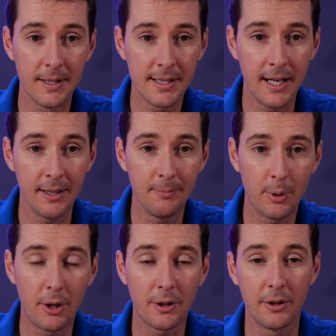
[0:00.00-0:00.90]
this guy,
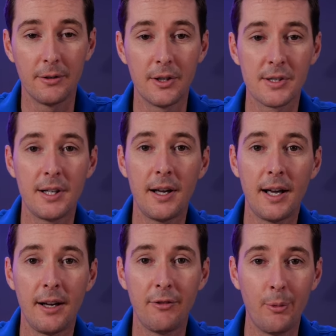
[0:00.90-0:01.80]
Parker, does not
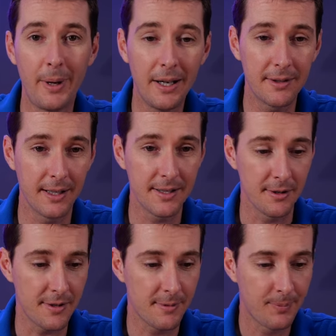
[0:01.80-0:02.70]
have a pilot
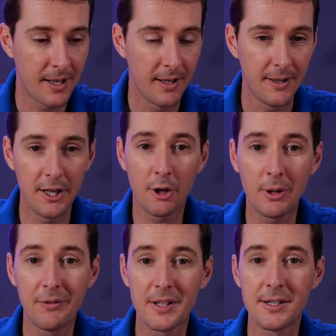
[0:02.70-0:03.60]
license. The
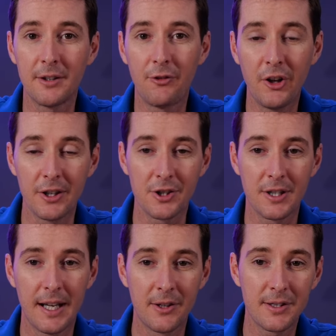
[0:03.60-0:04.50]
aircraft is not
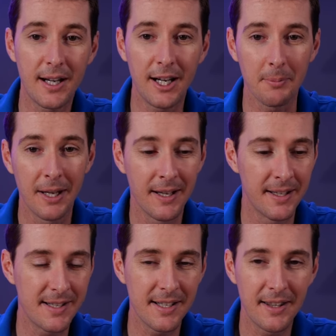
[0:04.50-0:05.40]
finished at the time.
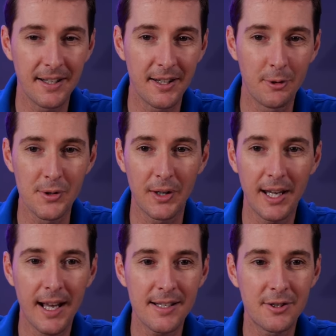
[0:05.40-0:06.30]
They said that there was a
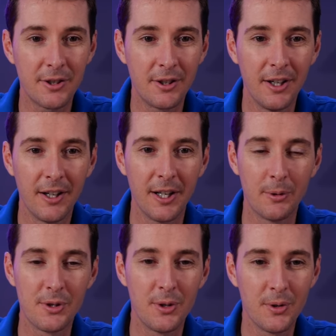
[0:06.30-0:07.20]
caster
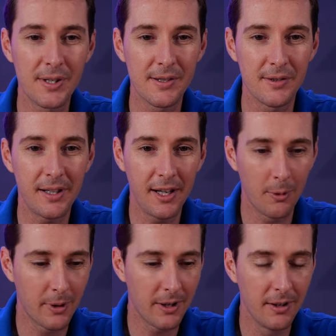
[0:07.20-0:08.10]
that was used as a
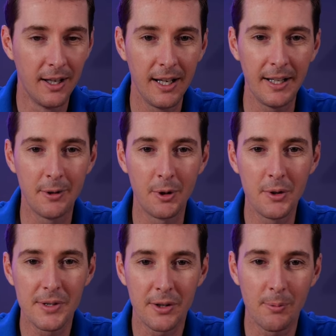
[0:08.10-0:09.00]
tail wheel, and they were
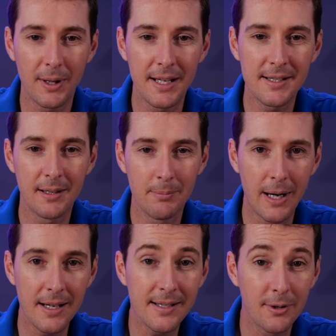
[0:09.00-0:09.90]
using a plastic
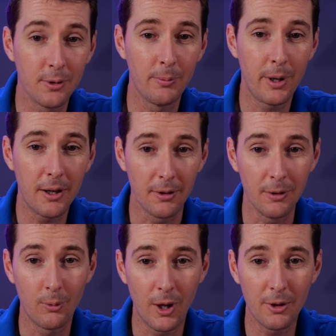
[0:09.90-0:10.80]
bicycle
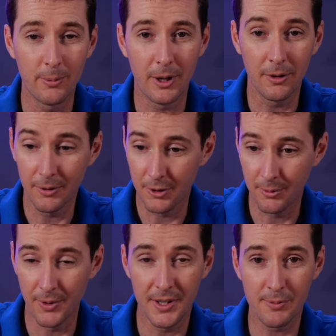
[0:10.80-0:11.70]
bottle, water bottle, you
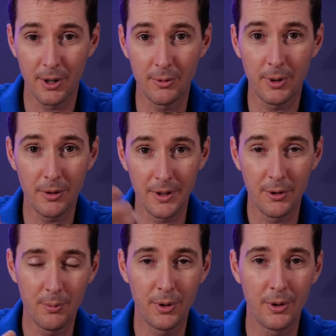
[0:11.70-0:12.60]
know, when these water bottle
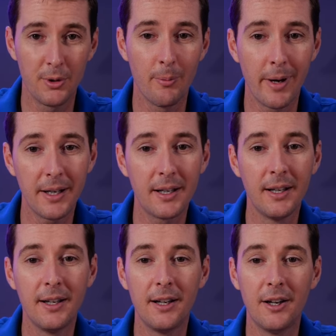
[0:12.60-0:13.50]
that you put on your bike,
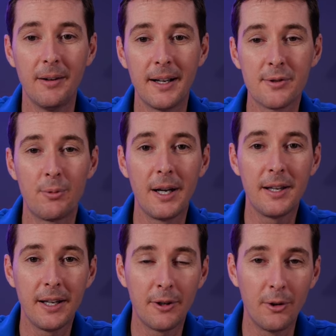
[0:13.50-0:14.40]
uh, as a
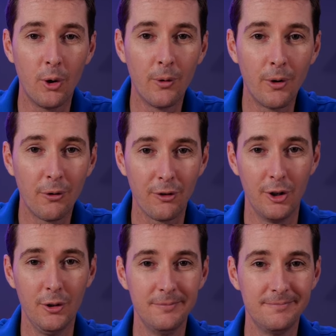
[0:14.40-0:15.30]
radiator
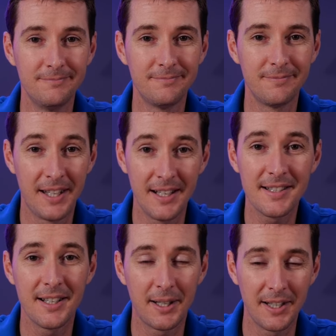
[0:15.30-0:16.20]
overflow.
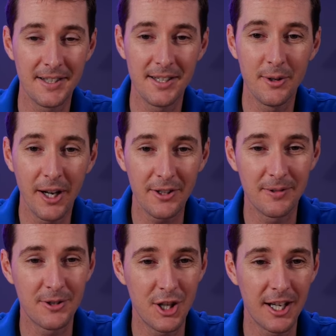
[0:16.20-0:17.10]
Yes, I can see your
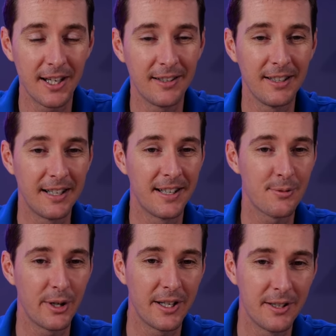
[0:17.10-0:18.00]
head shaking. Uh,
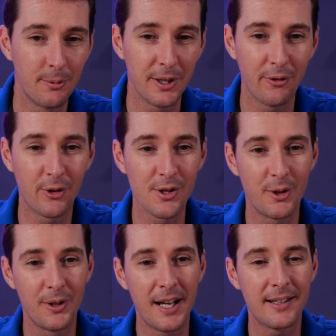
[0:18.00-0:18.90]
that's what I did when I first
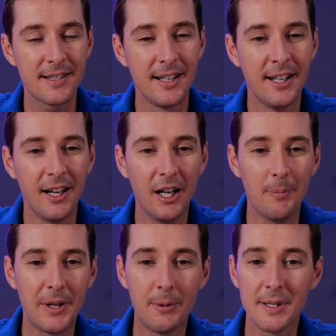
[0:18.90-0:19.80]
heard that.
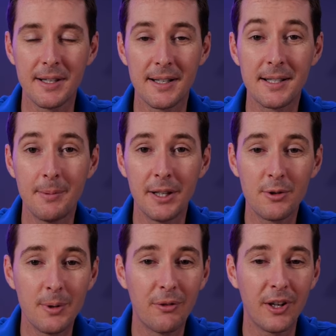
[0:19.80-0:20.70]
Um, he was
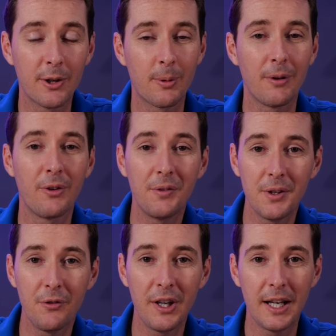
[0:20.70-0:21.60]
estimated to be flying around
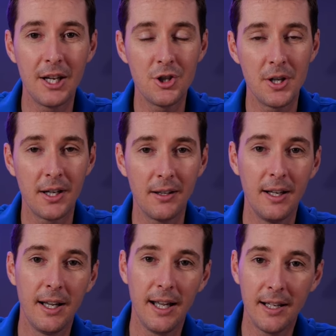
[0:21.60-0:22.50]
50 feet
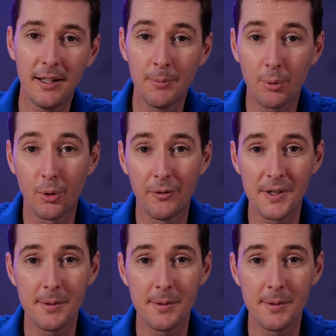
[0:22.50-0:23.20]
AGL and in poor